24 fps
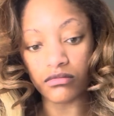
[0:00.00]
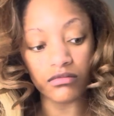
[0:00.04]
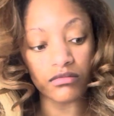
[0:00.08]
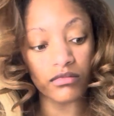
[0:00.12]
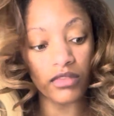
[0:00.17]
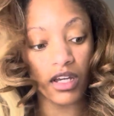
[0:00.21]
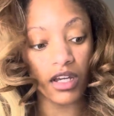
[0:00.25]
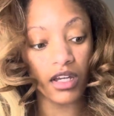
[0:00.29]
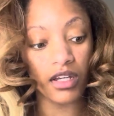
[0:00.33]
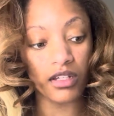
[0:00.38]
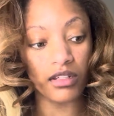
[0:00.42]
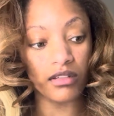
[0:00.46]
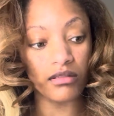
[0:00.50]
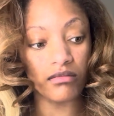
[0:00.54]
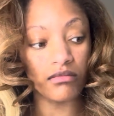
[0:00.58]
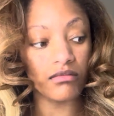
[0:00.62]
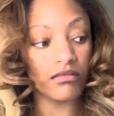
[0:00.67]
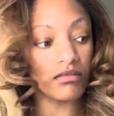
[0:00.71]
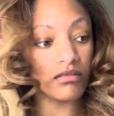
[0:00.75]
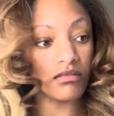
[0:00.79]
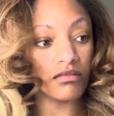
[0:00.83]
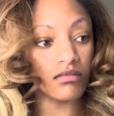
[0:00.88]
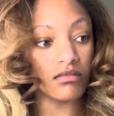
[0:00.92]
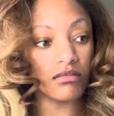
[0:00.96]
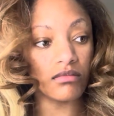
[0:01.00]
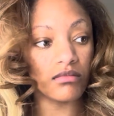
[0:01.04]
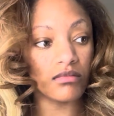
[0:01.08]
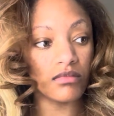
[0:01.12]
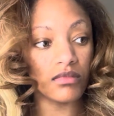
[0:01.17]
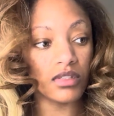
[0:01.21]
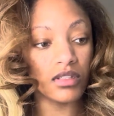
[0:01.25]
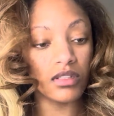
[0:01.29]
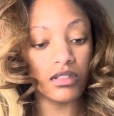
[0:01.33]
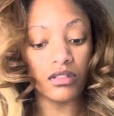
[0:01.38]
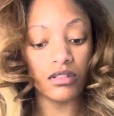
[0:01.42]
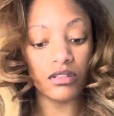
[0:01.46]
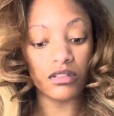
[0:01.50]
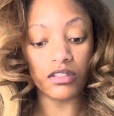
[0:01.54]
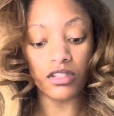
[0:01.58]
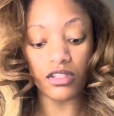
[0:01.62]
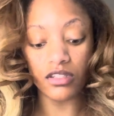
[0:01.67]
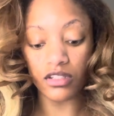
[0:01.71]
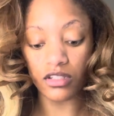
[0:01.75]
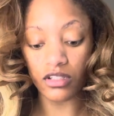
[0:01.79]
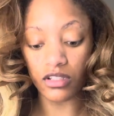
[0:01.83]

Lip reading: Like, does it